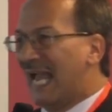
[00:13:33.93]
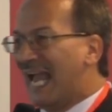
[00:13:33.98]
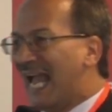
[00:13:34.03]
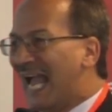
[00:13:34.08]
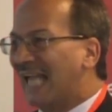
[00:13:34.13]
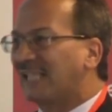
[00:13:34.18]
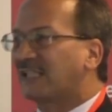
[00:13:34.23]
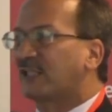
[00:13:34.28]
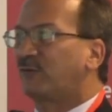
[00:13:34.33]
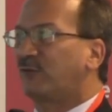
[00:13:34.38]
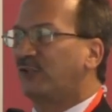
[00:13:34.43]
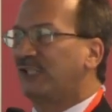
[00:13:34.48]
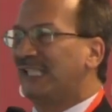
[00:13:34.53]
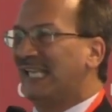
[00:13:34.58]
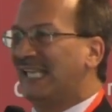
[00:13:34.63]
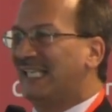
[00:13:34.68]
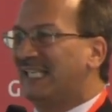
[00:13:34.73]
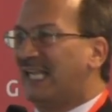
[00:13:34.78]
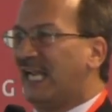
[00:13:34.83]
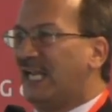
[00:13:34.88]
actively
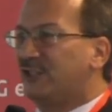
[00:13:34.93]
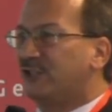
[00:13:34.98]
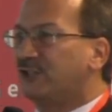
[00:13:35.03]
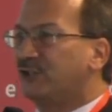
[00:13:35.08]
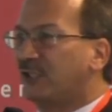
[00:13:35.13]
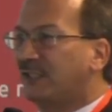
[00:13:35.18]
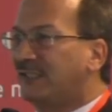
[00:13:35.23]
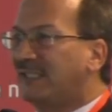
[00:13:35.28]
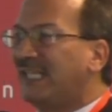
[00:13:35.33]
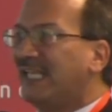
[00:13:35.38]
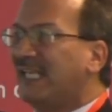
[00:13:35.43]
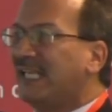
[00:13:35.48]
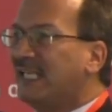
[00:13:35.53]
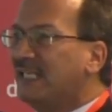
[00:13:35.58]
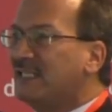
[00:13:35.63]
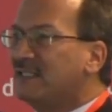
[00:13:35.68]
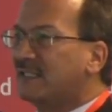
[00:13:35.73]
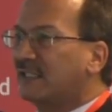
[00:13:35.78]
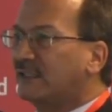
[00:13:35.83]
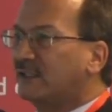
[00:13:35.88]
engaging the
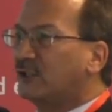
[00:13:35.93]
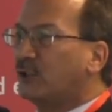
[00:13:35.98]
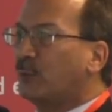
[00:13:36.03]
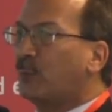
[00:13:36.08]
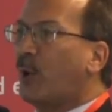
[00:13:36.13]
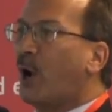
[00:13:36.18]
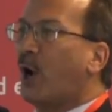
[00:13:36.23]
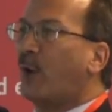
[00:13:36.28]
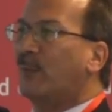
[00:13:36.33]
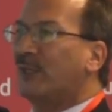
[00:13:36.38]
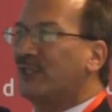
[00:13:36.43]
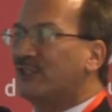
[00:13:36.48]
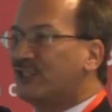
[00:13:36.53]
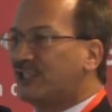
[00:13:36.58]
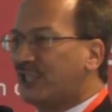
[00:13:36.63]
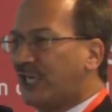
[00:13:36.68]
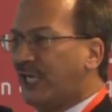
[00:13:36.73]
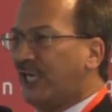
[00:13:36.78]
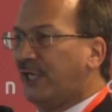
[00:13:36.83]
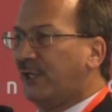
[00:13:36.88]
deans and the department
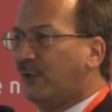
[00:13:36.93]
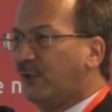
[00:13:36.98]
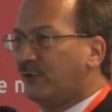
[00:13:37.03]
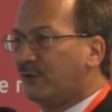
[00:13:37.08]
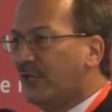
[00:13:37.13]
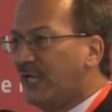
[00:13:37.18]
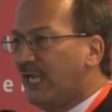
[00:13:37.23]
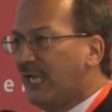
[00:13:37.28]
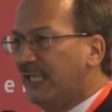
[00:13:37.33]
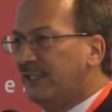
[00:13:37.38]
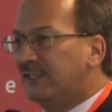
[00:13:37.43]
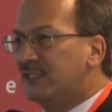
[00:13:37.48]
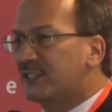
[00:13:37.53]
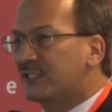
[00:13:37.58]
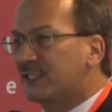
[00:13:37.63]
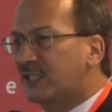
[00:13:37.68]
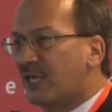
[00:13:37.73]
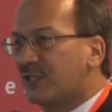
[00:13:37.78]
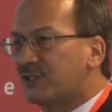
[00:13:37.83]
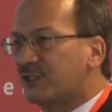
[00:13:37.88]
chairs in
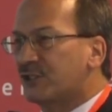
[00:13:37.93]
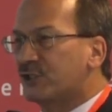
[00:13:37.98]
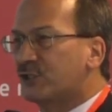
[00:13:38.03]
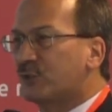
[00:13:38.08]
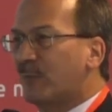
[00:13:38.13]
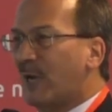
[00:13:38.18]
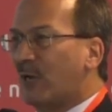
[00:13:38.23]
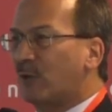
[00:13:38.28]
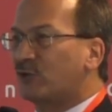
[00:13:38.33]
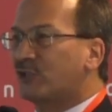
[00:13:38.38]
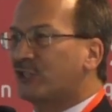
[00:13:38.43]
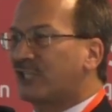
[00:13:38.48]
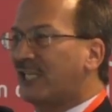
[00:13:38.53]
discussions about